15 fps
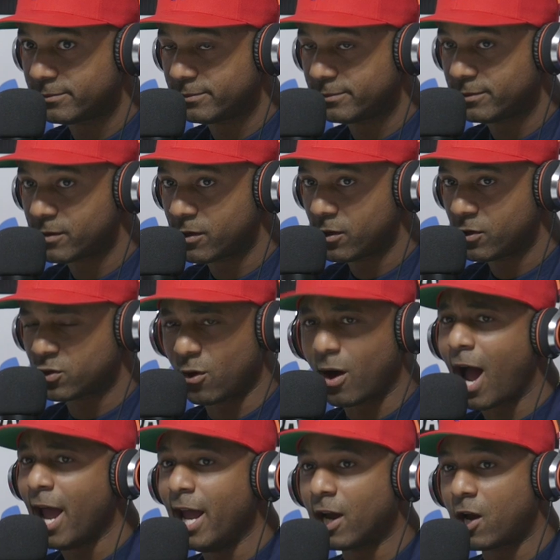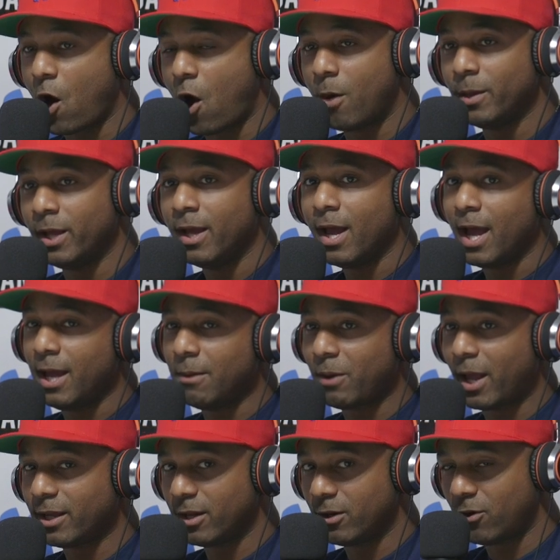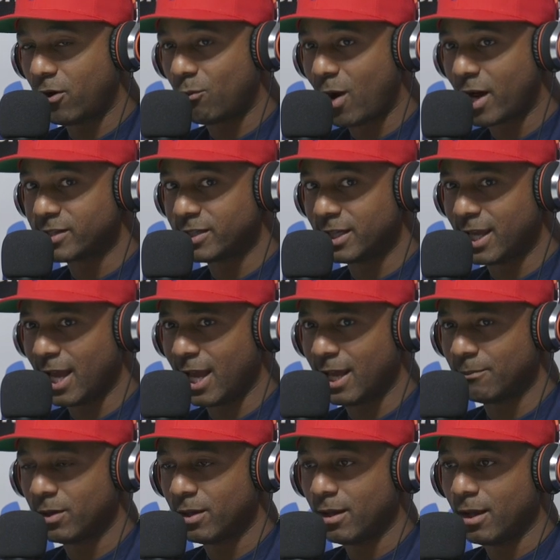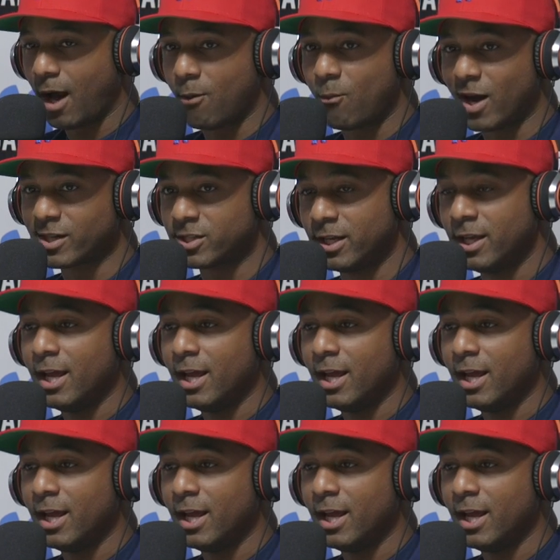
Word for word: First of all, so I'm he'd like, call me. He'd be like, "Yo, I'm, I'm watching like, the Wallo's, game. Wallo I'm watching.